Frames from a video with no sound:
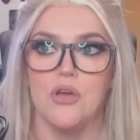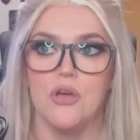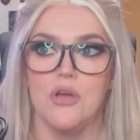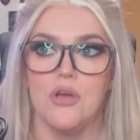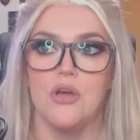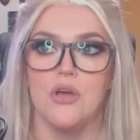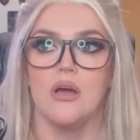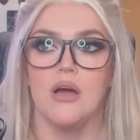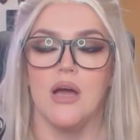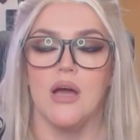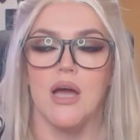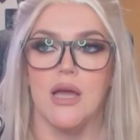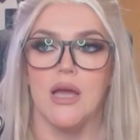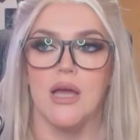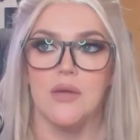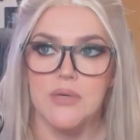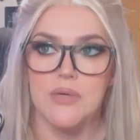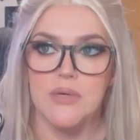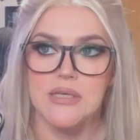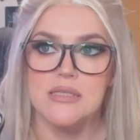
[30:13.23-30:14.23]

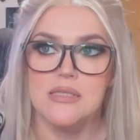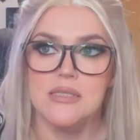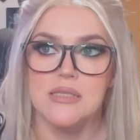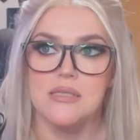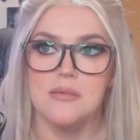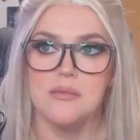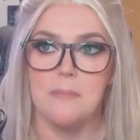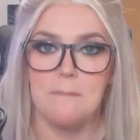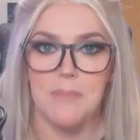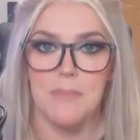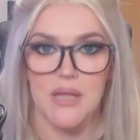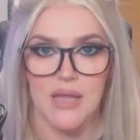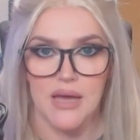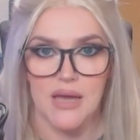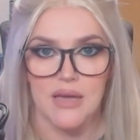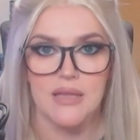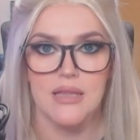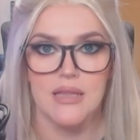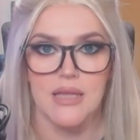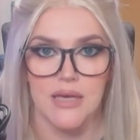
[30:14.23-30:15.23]
high-waisted black
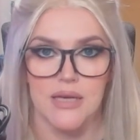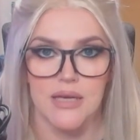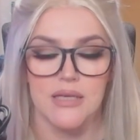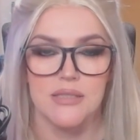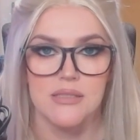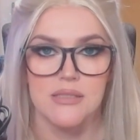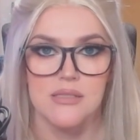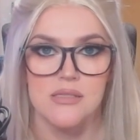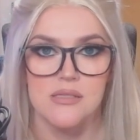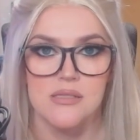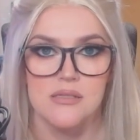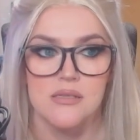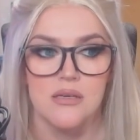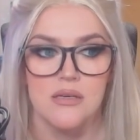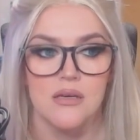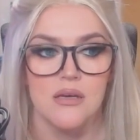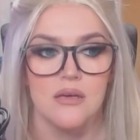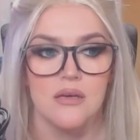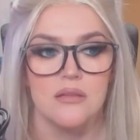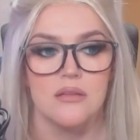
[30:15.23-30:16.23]
leggings
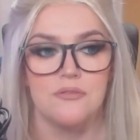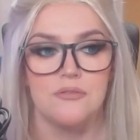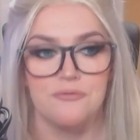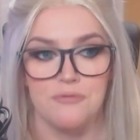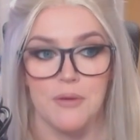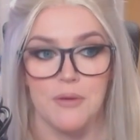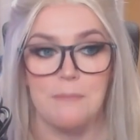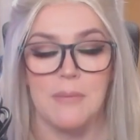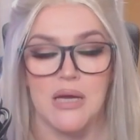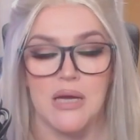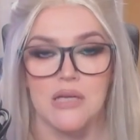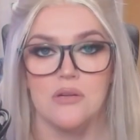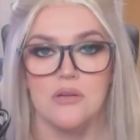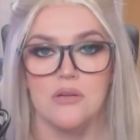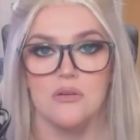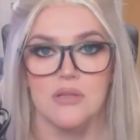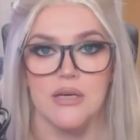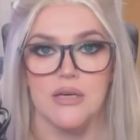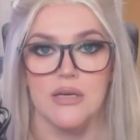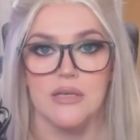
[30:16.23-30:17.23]
that fit my long
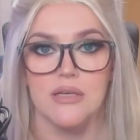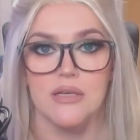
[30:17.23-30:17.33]
legs.